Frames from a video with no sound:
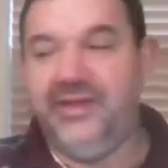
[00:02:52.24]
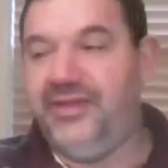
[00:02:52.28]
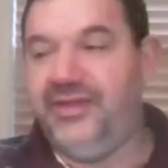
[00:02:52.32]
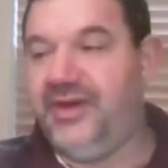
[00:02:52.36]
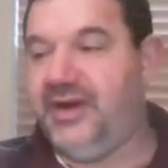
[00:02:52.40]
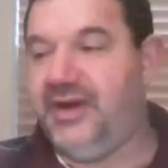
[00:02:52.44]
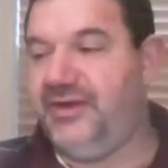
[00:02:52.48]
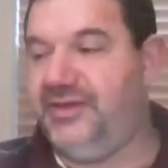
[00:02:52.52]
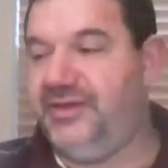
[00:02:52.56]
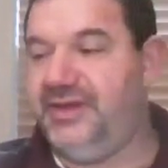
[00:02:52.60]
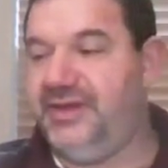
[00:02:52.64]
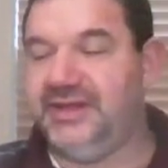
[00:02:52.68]

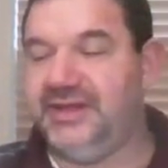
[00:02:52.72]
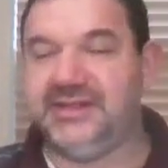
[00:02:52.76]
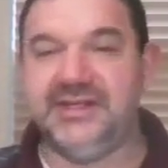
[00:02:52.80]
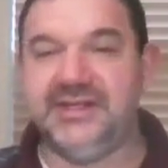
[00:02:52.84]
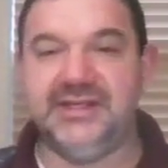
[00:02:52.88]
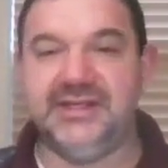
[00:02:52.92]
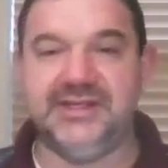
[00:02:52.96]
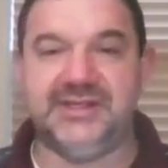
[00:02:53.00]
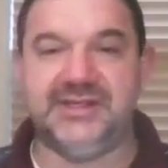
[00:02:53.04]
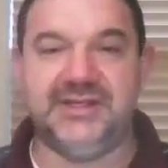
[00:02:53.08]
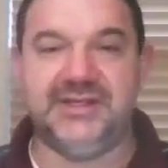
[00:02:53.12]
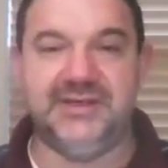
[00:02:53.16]

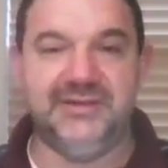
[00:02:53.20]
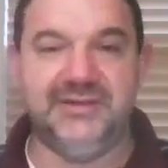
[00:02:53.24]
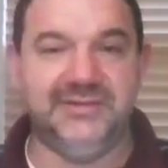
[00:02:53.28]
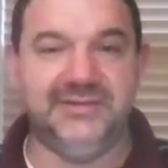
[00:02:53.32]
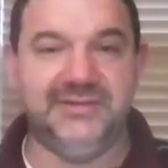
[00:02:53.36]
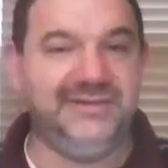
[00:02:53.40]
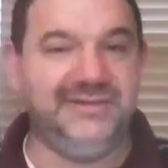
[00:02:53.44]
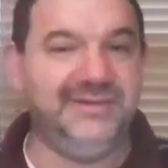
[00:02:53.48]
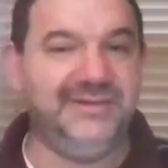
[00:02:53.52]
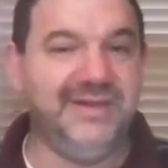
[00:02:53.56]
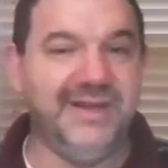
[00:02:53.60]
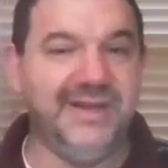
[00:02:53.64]

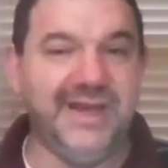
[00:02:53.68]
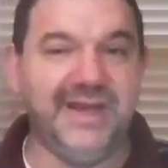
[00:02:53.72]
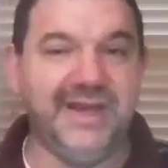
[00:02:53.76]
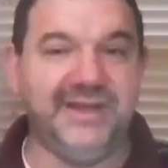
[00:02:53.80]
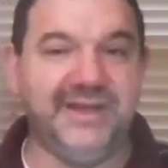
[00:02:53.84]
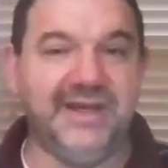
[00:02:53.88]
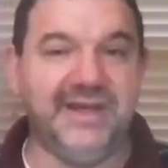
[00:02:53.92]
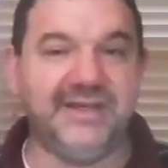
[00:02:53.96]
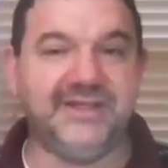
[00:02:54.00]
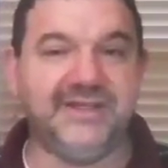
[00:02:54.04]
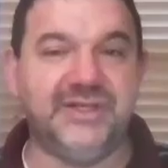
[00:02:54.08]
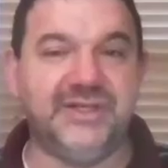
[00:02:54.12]

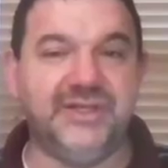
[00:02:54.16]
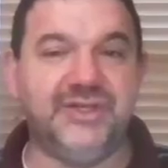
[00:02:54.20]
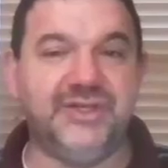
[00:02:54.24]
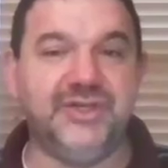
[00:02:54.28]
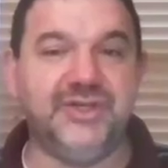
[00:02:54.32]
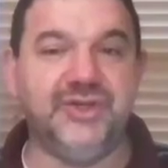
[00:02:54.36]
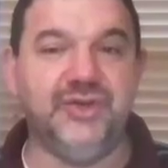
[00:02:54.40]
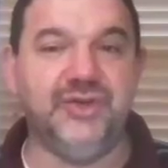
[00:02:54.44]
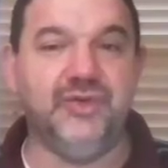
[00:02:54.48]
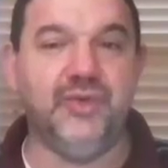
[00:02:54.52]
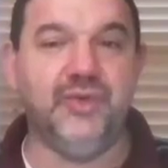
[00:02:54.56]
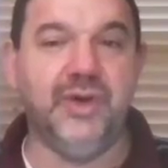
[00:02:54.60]
It doesn't
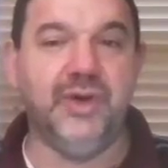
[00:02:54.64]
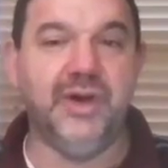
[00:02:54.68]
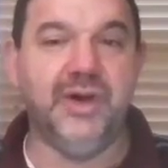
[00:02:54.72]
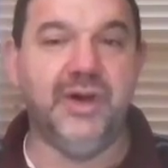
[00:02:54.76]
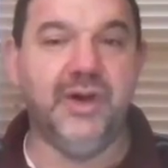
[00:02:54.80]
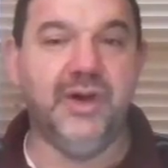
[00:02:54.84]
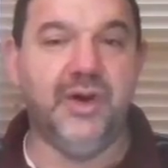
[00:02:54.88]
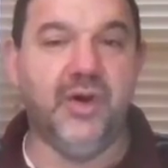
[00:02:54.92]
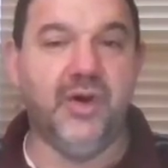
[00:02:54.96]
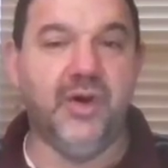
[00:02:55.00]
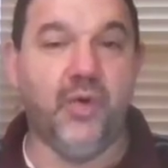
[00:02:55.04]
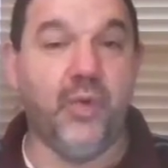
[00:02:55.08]
do
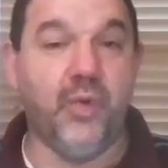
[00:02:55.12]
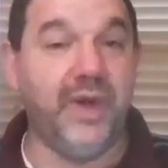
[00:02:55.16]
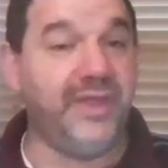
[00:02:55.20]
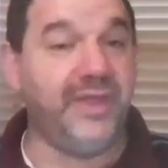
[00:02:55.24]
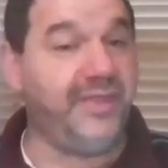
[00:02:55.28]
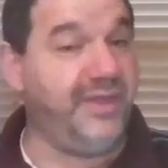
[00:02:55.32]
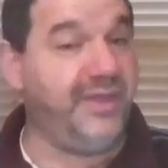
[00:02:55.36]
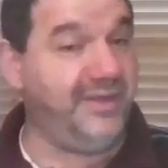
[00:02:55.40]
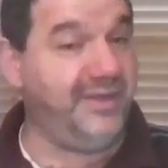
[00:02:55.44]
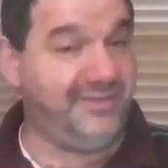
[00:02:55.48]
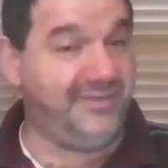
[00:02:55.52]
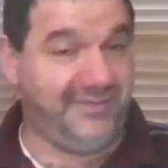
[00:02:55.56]

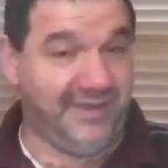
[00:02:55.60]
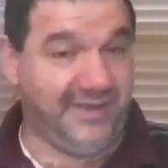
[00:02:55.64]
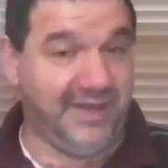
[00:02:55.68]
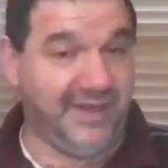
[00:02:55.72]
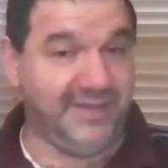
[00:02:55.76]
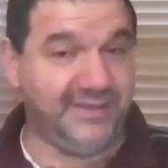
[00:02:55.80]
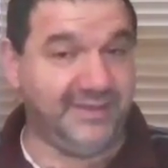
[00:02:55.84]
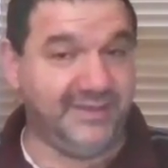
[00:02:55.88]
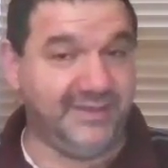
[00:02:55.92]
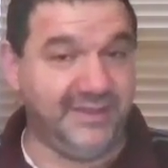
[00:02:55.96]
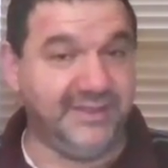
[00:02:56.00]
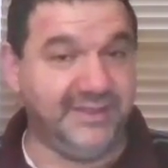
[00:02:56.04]
what this
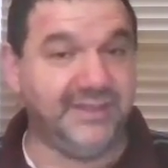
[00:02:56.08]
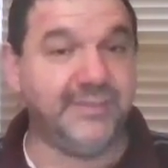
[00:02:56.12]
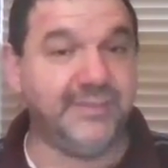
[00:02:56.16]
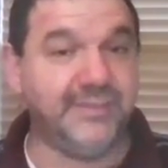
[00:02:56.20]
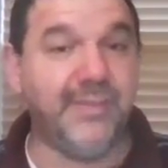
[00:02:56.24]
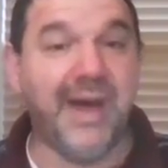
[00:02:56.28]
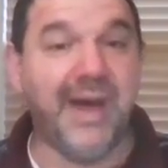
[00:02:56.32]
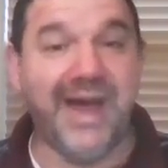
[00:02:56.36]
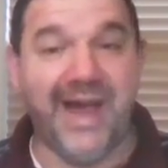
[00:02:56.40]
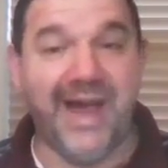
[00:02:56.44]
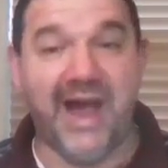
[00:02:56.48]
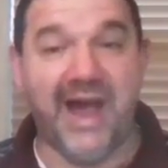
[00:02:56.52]
does. This is
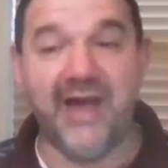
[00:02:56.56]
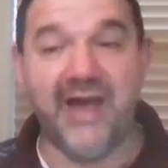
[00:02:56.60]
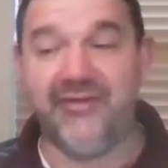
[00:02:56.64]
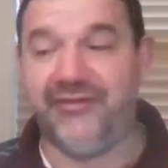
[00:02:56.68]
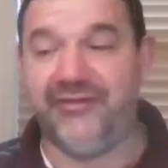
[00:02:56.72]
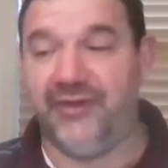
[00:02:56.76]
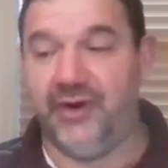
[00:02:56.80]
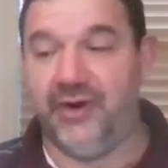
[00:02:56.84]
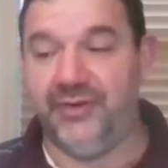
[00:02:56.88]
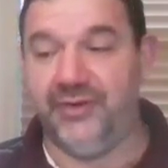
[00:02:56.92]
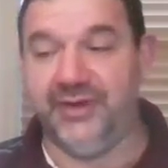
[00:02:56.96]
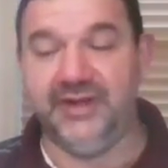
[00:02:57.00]
my
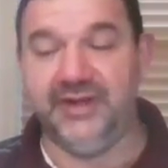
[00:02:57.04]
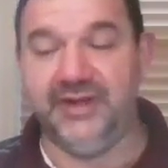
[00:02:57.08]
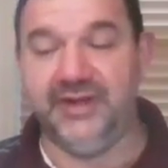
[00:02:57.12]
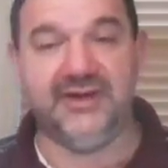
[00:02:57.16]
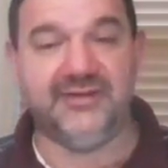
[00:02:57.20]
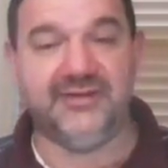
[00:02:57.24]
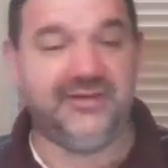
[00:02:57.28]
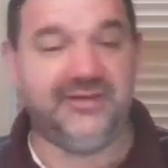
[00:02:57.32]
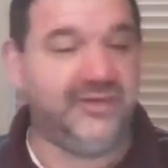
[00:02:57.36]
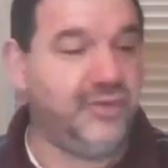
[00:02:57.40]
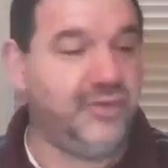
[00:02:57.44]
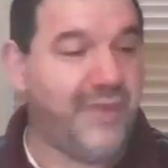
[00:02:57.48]
iPhone. It
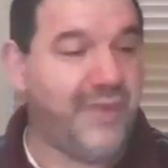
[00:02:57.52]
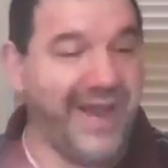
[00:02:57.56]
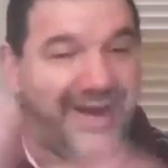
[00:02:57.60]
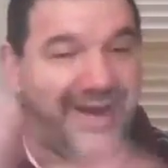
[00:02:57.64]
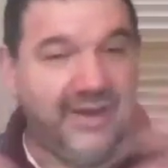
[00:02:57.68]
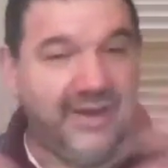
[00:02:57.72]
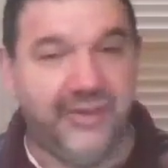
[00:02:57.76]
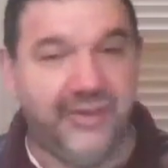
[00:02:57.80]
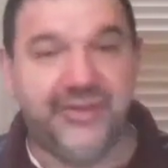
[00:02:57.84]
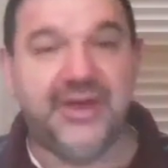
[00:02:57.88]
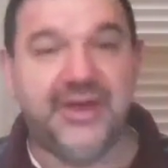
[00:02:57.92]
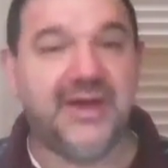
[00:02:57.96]
doesn't do
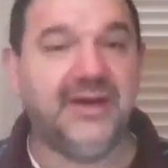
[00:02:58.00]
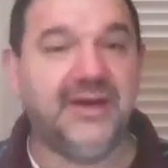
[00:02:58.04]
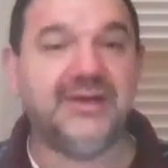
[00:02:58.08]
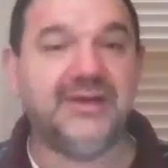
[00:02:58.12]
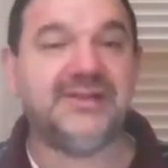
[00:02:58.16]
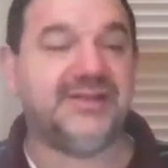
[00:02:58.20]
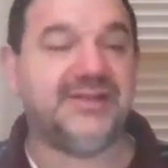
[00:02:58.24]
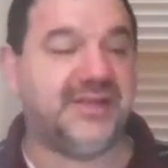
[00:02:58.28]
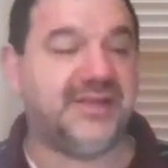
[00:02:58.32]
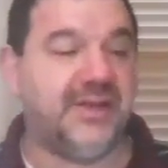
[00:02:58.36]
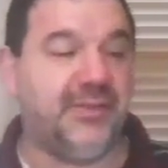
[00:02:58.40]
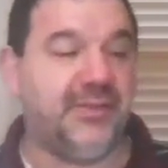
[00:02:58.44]
anything
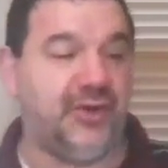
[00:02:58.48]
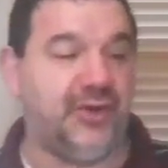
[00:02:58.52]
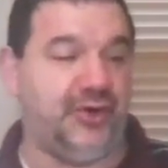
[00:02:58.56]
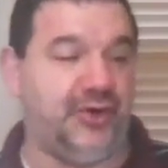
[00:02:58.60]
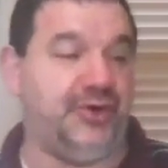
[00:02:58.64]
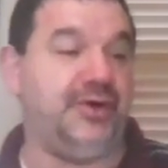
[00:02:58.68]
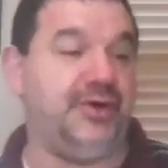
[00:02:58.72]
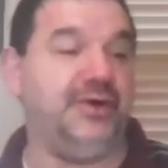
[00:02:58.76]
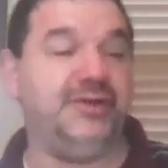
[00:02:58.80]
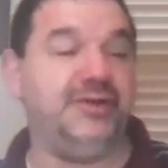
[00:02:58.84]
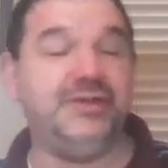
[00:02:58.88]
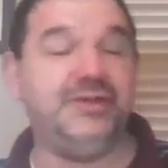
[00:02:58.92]

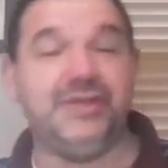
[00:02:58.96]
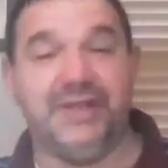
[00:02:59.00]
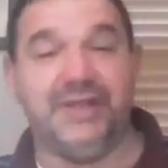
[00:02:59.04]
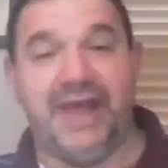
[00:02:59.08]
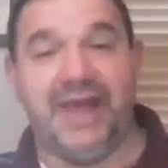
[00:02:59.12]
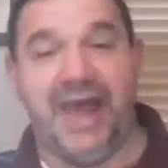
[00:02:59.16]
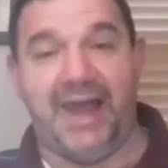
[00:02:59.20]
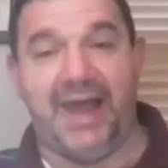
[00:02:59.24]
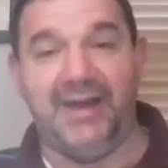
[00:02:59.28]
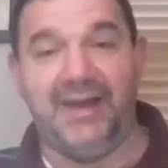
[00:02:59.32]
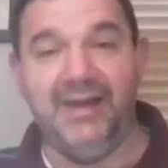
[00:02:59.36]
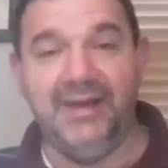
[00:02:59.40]
similar to
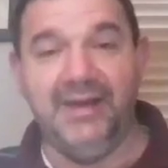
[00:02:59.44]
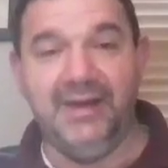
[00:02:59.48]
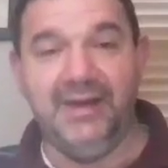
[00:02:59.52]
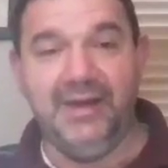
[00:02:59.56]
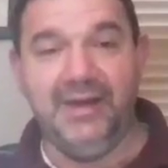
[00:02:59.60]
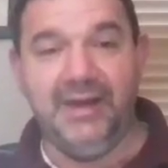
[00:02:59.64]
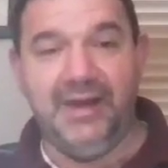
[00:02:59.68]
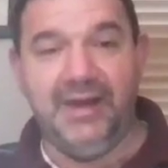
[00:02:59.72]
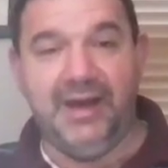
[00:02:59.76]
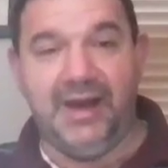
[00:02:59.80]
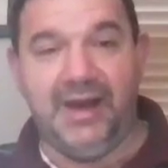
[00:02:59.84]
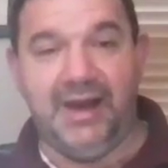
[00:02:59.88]

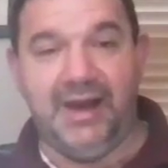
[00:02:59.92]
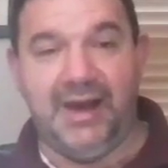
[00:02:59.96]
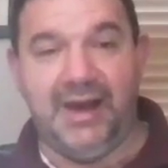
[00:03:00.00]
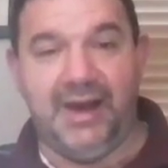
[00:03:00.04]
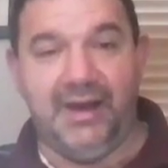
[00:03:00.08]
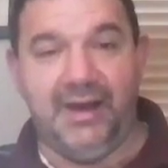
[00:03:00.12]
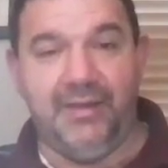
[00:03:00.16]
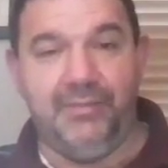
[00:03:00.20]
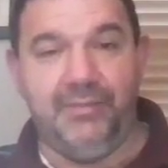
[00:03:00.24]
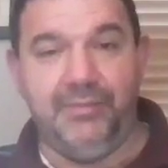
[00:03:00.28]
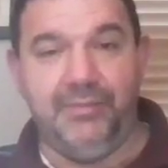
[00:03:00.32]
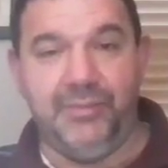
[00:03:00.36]

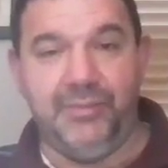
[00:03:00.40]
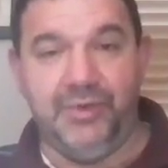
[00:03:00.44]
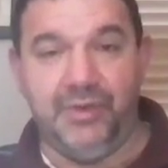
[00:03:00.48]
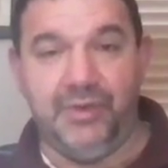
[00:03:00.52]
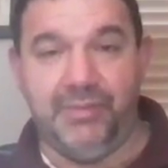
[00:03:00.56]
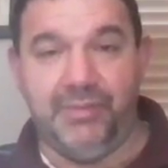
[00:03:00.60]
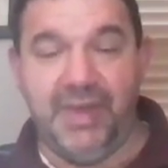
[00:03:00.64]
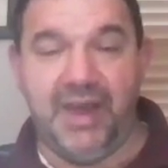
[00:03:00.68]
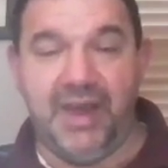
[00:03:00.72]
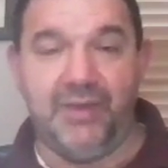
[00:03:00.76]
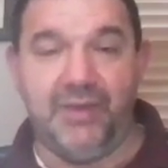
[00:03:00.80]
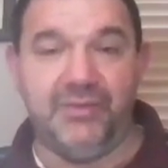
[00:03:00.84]
that.
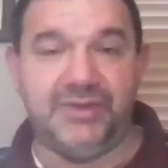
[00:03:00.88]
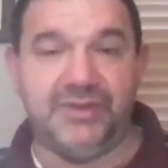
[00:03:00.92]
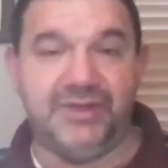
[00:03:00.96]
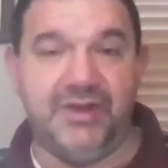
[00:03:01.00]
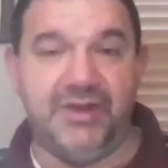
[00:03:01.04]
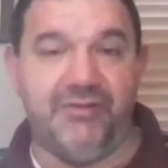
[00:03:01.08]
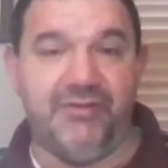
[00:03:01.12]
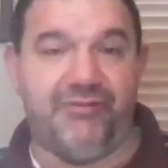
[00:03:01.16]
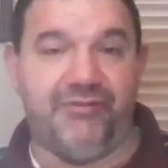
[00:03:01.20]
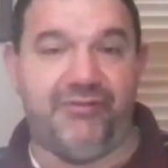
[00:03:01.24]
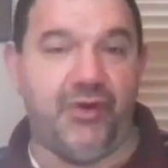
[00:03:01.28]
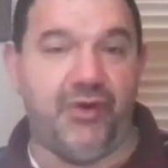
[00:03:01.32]
You make and
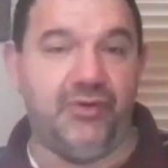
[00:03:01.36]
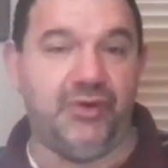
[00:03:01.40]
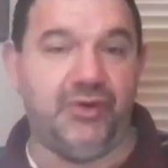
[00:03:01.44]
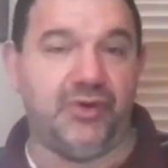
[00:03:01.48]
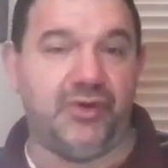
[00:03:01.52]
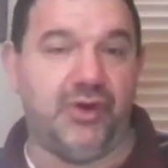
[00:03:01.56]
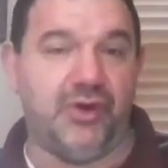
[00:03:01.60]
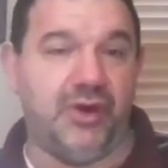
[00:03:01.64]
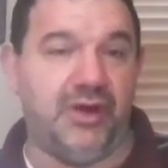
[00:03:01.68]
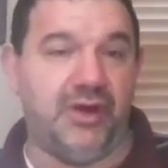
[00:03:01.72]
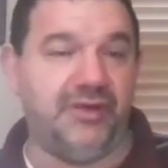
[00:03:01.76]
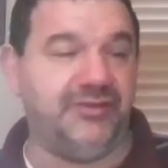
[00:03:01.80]
receive phone
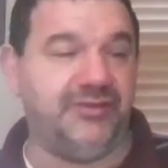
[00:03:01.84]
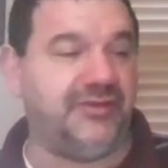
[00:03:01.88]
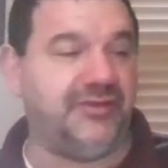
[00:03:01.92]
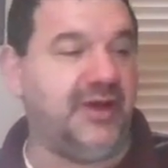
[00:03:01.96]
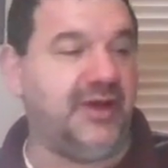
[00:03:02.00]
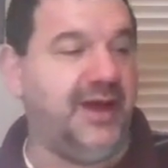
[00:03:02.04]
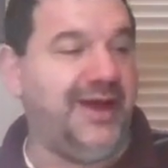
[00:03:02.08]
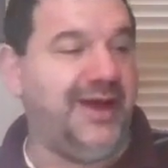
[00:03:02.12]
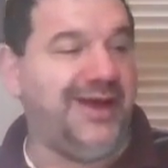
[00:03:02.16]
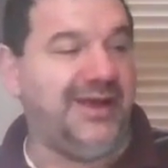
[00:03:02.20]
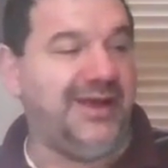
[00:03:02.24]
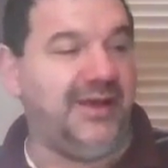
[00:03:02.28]
calls.